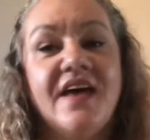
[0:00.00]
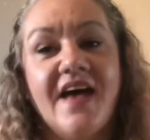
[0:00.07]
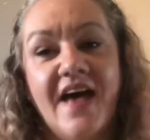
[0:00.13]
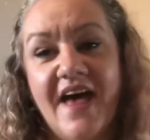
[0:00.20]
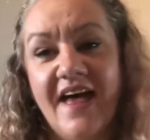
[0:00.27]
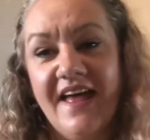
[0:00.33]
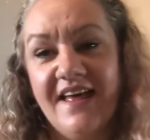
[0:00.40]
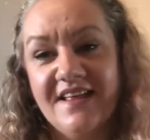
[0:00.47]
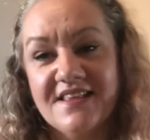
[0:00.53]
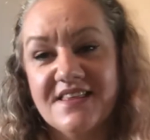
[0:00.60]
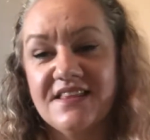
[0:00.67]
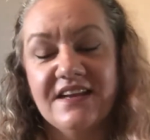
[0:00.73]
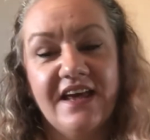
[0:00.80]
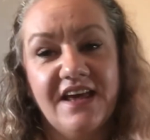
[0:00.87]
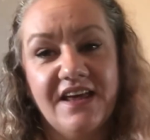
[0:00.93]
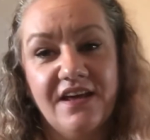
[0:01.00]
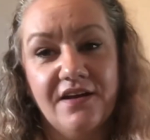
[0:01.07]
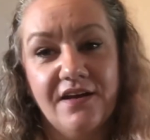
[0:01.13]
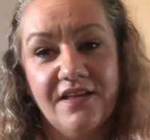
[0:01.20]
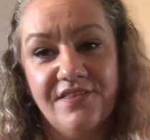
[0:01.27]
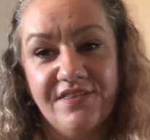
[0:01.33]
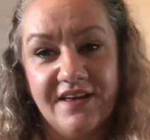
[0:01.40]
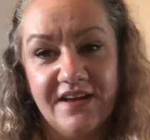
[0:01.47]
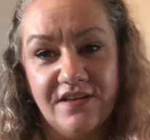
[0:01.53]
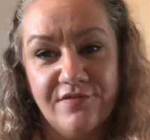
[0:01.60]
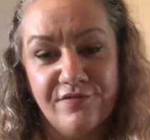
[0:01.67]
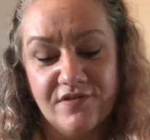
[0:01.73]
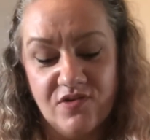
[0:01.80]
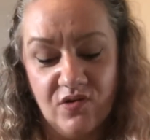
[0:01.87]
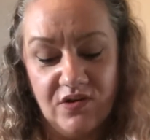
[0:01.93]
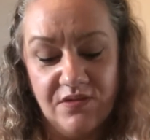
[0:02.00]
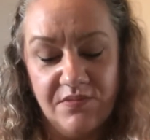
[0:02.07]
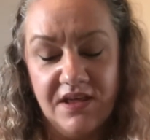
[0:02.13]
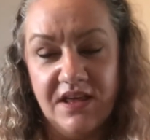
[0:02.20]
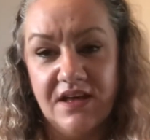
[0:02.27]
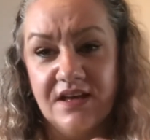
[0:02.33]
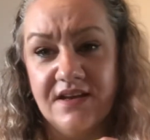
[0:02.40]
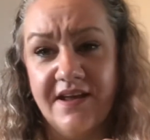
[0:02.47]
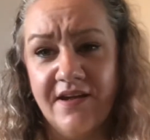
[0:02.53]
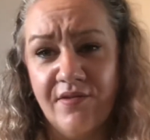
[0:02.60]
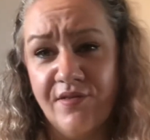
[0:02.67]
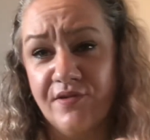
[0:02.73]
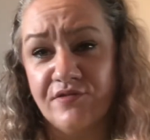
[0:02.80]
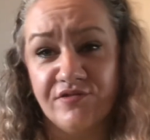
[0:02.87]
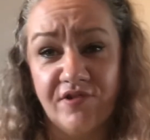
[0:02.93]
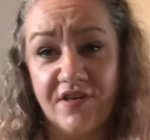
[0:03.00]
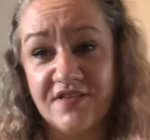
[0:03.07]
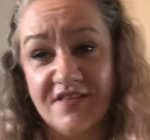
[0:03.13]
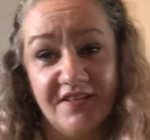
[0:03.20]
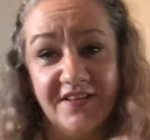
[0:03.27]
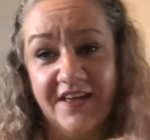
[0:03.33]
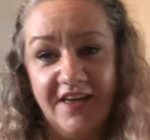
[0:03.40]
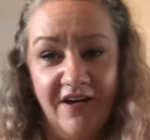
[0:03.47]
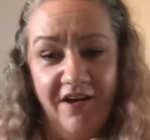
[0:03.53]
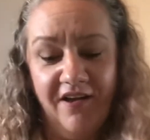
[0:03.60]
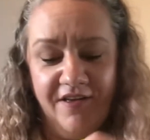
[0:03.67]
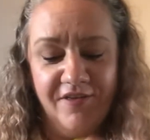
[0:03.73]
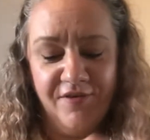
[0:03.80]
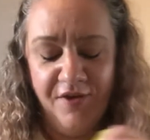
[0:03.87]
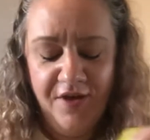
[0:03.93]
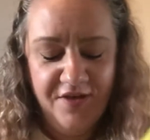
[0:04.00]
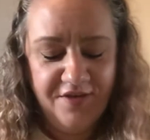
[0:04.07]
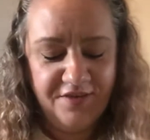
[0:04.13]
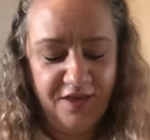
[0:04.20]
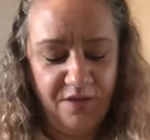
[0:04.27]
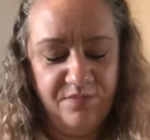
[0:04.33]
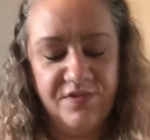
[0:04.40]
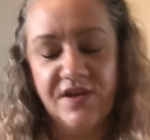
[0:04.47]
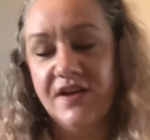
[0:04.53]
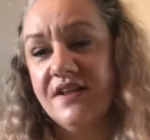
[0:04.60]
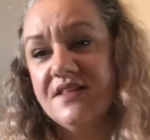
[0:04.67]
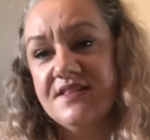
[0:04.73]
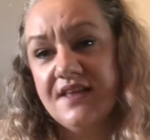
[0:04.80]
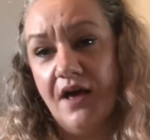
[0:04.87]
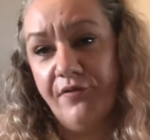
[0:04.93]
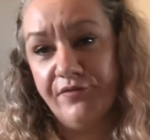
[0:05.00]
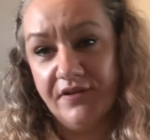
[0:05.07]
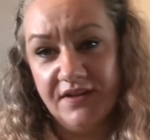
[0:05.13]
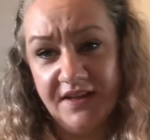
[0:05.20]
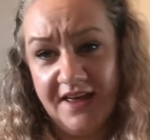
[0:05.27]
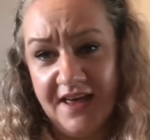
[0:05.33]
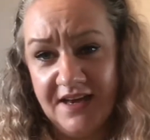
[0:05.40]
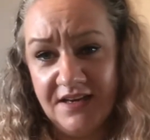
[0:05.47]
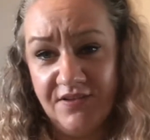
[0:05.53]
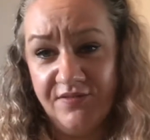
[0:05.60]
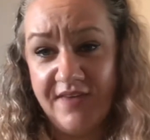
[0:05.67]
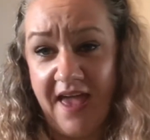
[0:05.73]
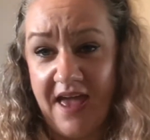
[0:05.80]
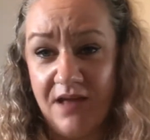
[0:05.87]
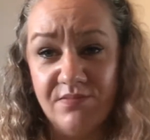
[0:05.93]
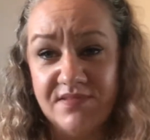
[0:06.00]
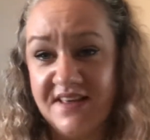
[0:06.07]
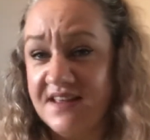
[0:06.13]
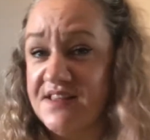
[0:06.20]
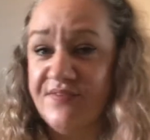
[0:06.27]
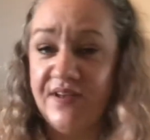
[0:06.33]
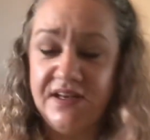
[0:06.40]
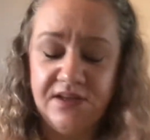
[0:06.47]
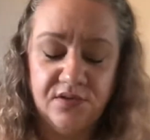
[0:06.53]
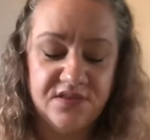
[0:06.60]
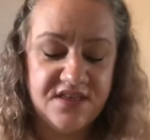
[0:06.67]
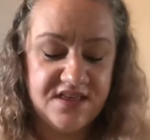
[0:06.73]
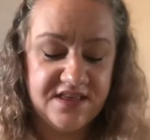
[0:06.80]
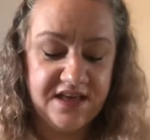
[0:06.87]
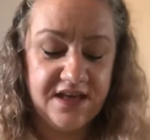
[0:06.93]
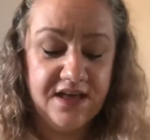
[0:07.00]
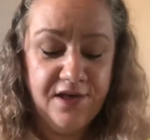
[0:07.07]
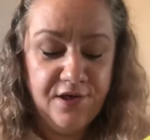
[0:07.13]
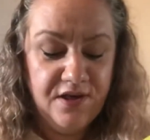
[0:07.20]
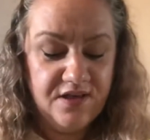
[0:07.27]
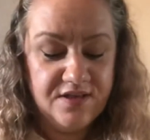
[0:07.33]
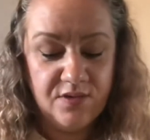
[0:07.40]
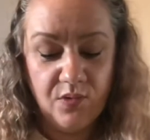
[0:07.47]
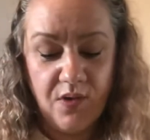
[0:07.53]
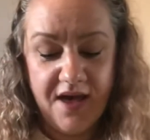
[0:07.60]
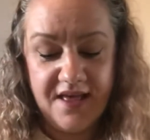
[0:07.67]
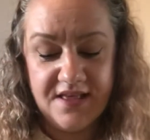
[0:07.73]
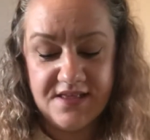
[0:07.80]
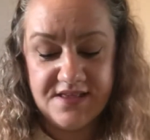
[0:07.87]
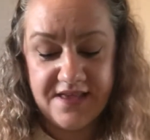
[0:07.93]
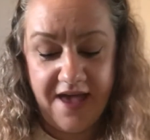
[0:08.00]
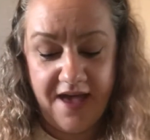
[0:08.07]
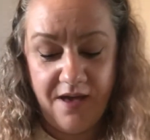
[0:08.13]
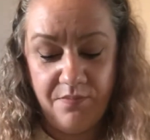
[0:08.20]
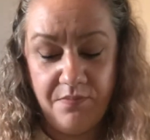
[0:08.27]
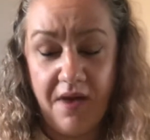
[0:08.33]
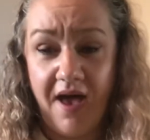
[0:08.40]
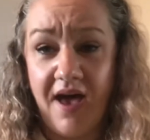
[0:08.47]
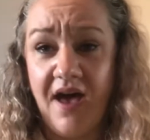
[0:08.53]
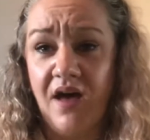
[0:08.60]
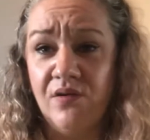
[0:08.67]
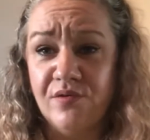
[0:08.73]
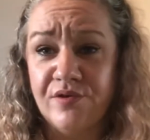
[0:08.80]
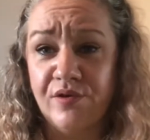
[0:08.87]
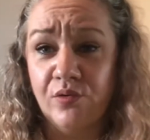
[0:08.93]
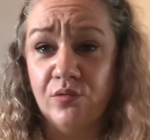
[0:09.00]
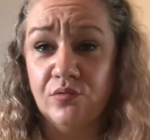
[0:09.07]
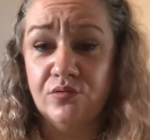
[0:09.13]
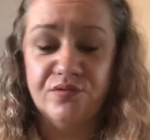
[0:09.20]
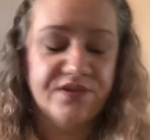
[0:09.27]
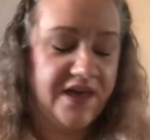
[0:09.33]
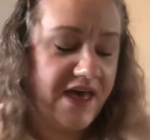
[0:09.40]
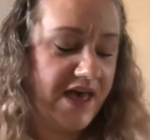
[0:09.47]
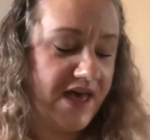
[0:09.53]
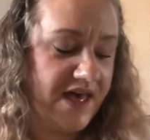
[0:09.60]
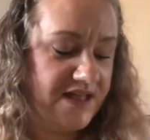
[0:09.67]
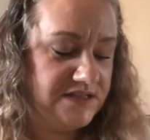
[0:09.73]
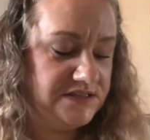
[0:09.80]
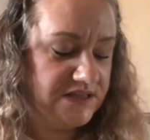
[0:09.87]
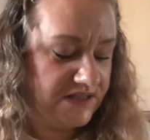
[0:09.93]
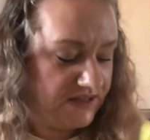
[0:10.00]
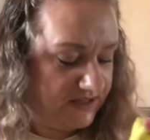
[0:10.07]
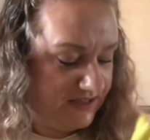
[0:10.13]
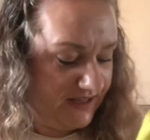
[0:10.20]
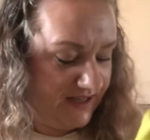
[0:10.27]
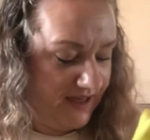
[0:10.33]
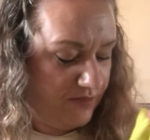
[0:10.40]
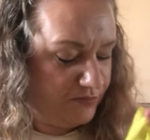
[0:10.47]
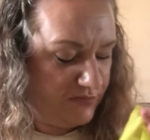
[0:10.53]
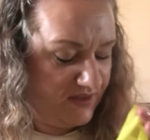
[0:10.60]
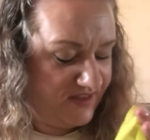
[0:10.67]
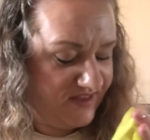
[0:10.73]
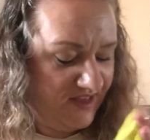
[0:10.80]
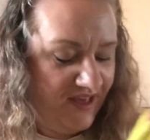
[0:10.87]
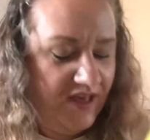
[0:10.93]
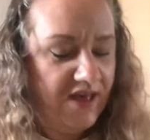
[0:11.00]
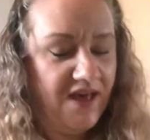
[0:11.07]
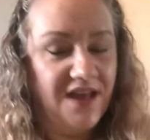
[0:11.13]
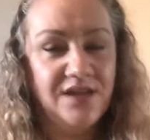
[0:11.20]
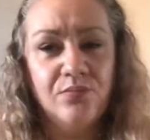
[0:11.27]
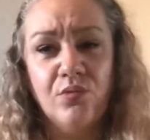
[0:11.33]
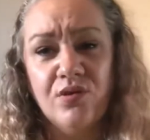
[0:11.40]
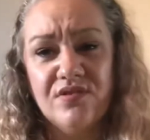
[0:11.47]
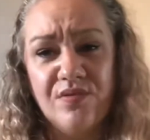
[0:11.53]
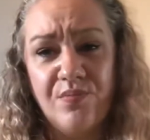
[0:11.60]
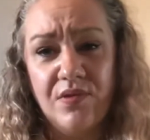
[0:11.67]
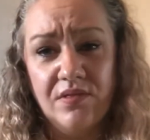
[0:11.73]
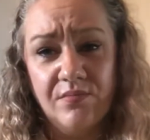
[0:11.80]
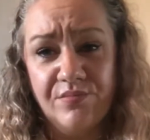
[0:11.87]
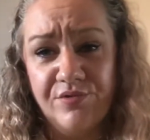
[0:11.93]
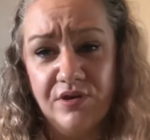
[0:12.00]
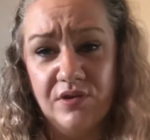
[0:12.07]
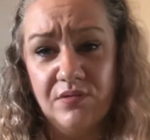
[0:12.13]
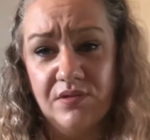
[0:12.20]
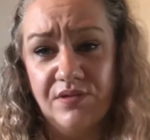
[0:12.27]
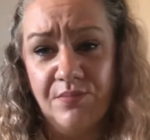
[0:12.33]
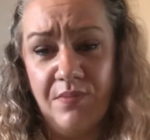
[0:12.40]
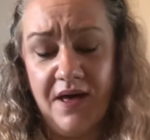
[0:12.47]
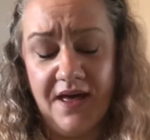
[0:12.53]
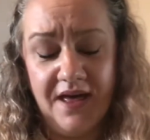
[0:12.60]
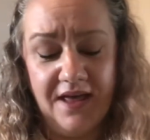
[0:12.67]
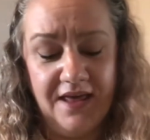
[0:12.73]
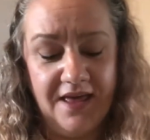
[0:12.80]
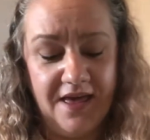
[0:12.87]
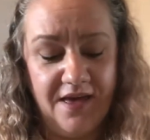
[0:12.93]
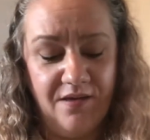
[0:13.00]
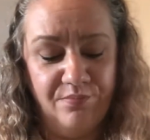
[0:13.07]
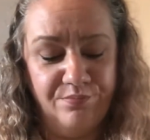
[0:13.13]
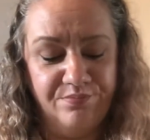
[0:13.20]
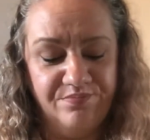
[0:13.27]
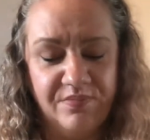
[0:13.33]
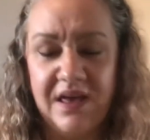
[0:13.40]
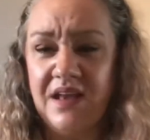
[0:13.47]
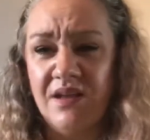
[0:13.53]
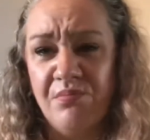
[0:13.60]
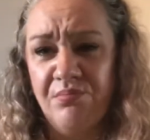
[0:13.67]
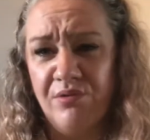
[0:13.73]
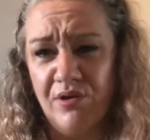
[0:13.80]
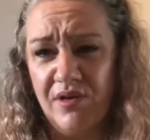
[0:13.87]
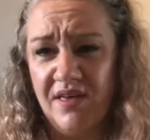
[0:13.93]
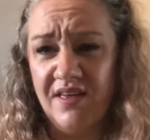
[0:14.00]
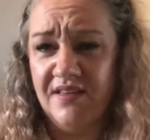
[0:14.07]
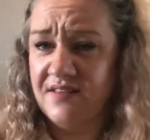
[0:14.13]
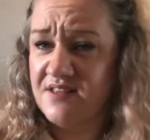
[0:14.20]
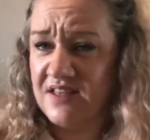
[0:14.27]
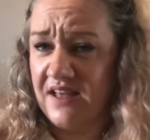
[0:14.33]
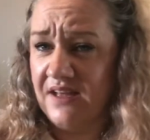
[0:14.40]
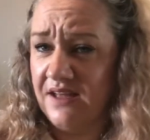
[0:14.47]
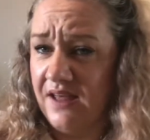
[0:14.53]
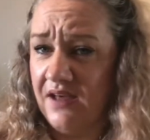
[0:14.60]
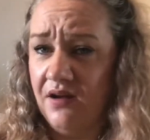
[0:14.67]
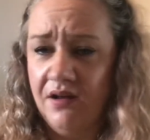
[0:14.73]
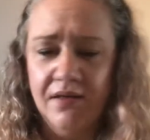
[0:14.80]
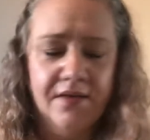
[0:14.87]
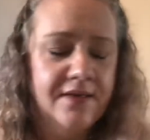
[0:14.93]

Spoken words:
Hi, it's Lynette here and thank you for joining me. You can hear there's Russell here. But I'm doing a different kind of empties video today. So it's household and cleaning empties. I didn't want to put them through with my kind of beauty skincare